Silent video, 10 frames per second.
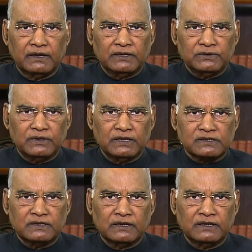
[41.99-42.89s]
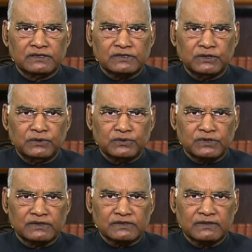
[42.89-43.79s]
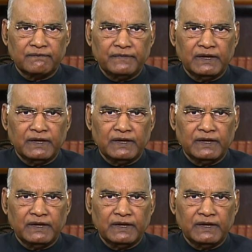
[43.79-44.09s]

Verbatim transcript: educational institutions